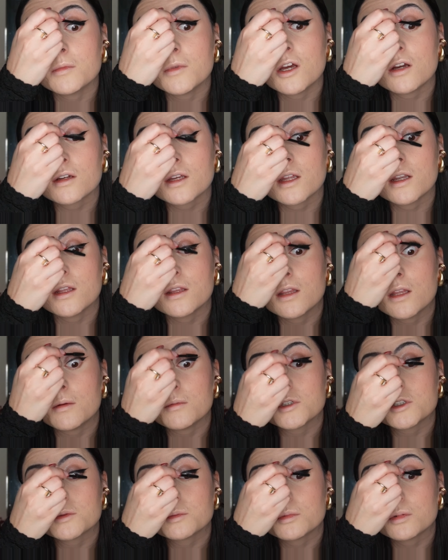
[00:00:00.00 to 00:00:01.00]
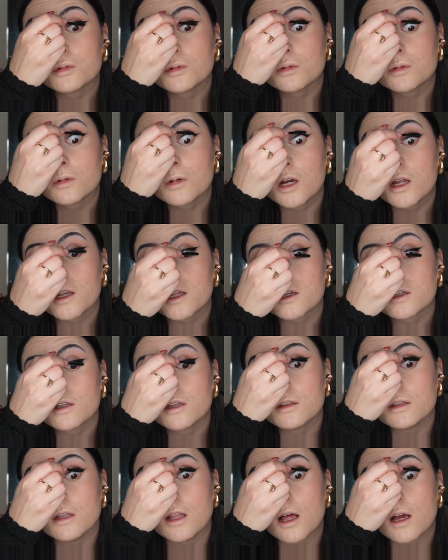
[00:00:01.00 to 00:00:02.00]
I'm not getting that much product
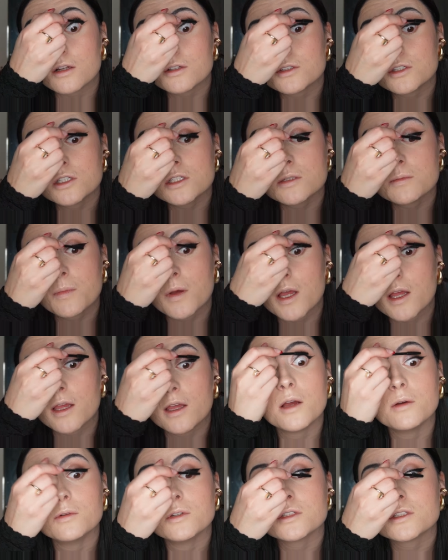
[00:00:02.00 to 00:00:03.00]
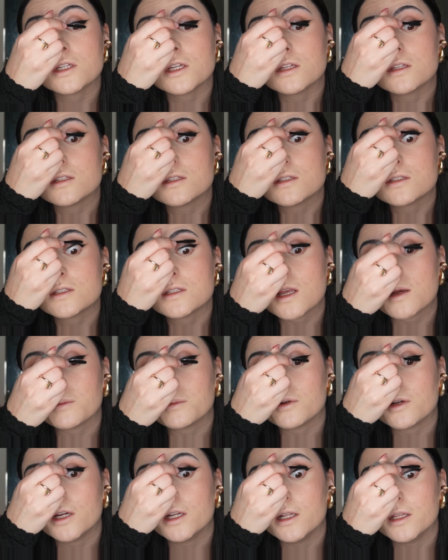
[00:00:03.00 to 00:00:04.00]
on the lashes, but I will say it's
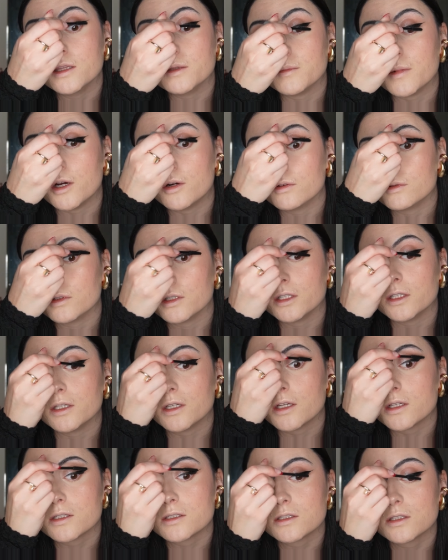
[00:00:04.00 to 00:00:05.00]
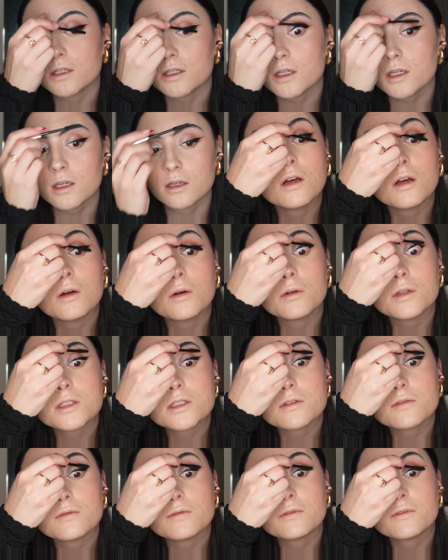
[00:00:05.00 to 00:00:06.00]
separating them out really nicely. Oh, it's
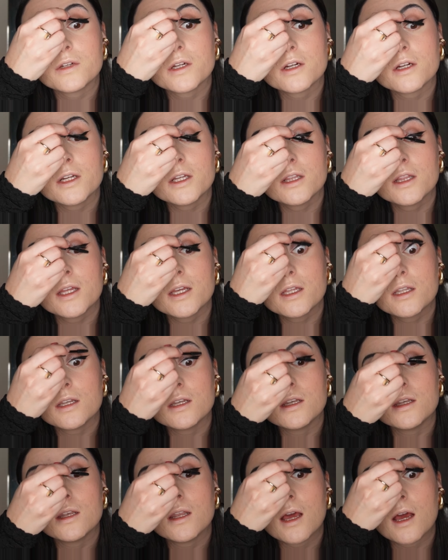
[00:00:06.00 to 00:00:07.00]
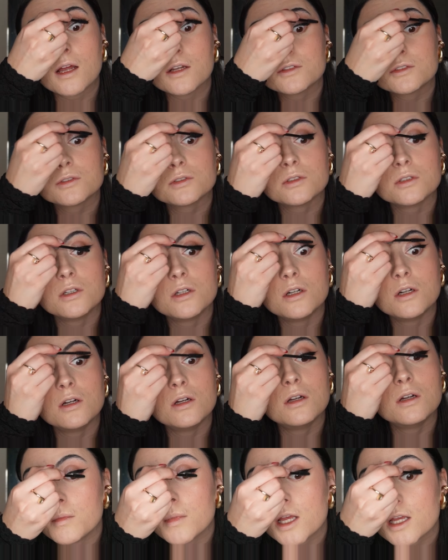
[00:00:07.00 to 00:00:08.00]
a very like
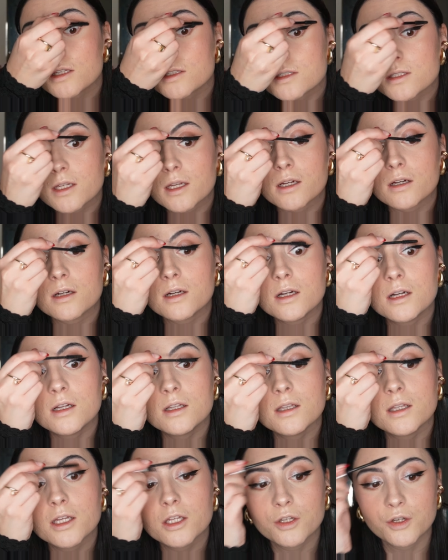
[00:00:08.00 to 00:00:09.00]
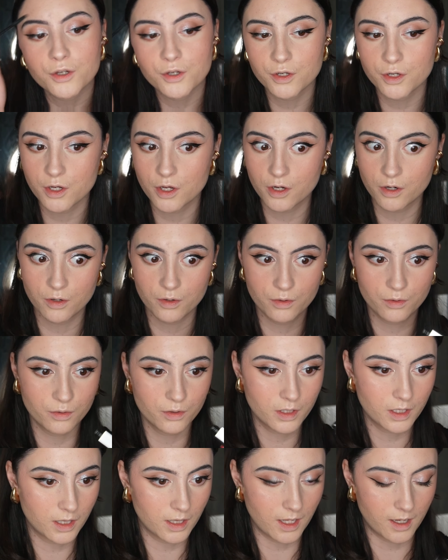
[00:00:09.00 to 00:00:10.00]
natural mascara, like no
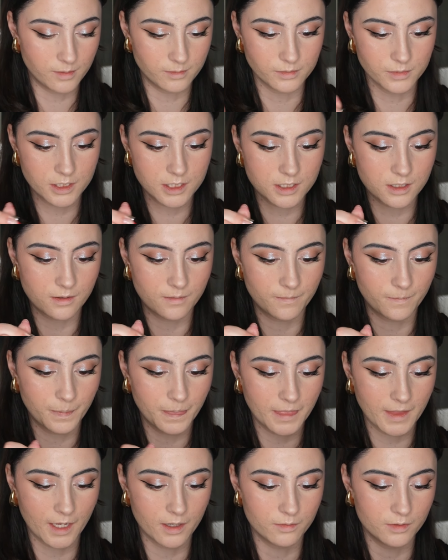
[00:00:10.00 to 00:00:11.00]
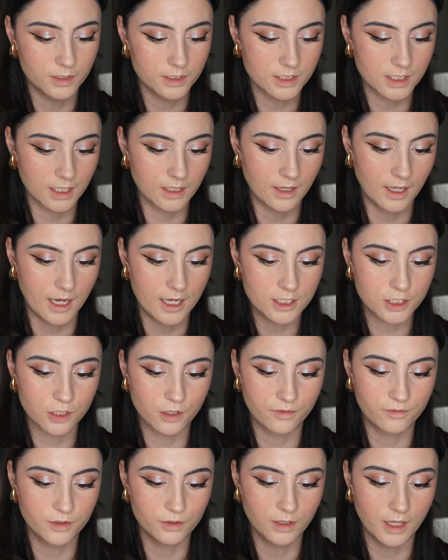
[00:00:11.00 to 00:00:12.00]
clumps. I will say that.
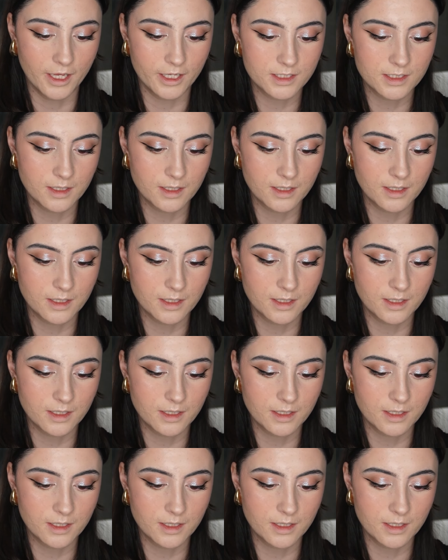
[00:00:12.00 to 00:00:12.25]
So if you like